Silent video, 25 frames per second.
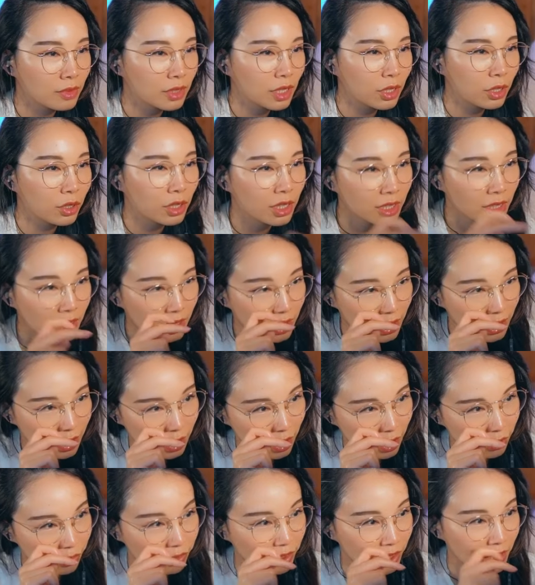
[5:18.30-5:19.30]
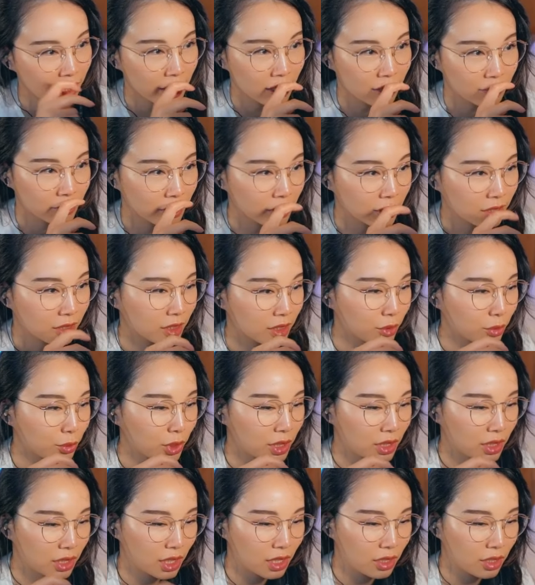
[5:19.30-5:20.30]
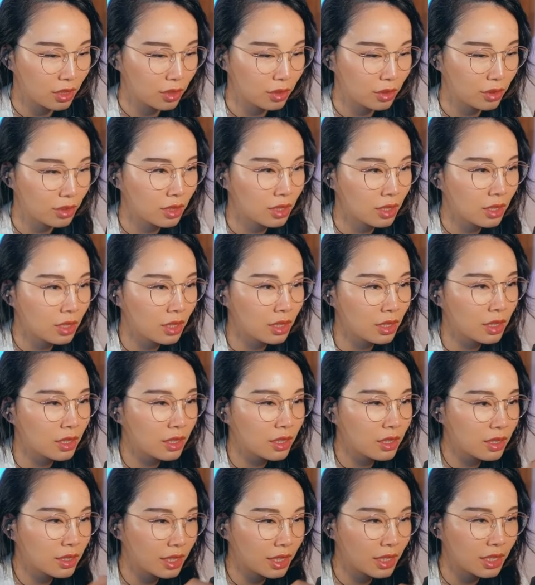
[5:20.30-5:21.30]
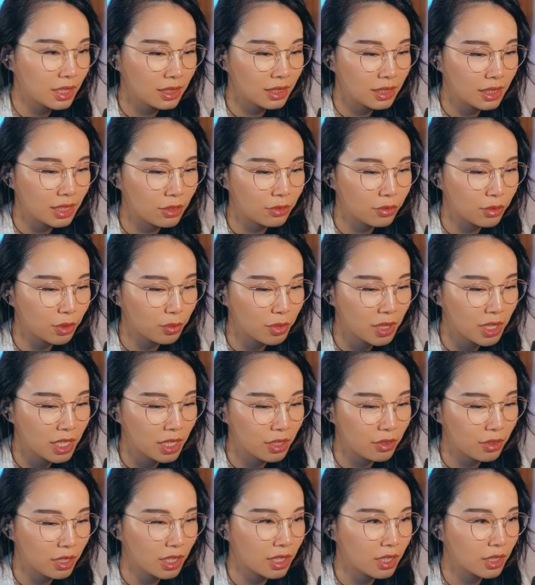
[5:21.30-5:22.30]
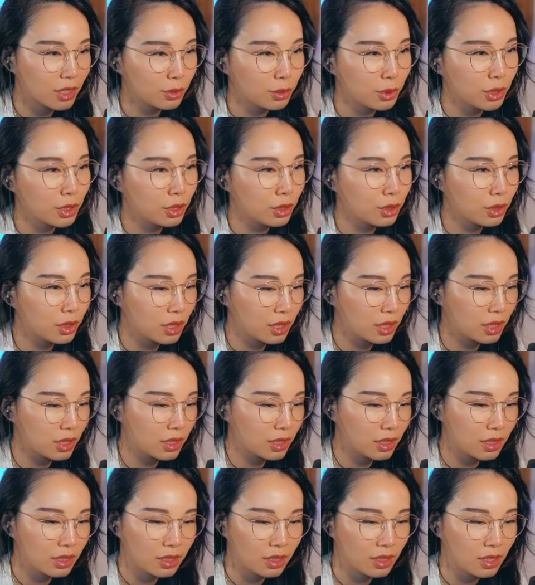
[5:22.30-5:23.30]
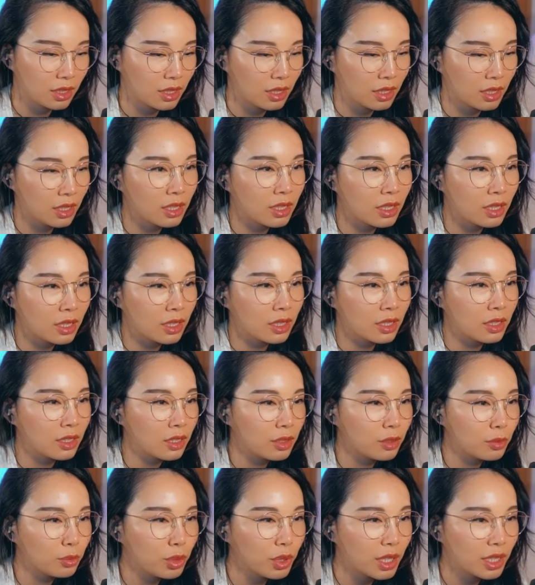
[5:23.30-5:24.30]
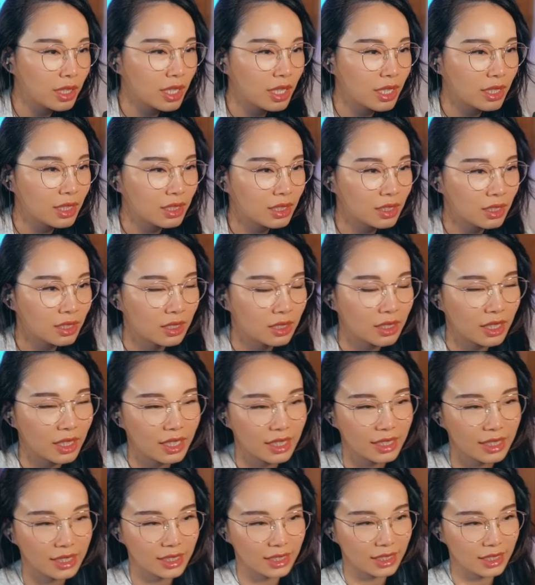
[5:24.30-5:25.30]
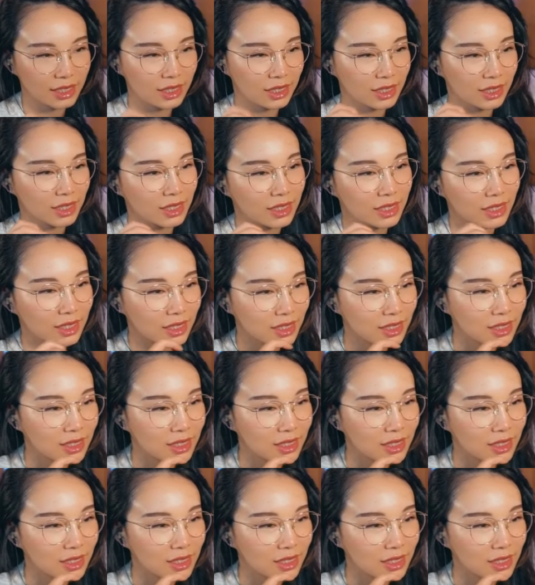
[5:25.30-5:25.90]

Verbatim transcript: Honestly, I feel like I'm just gonna win now. Because I can send from here, right? Because we took this Bloodlust. Nice.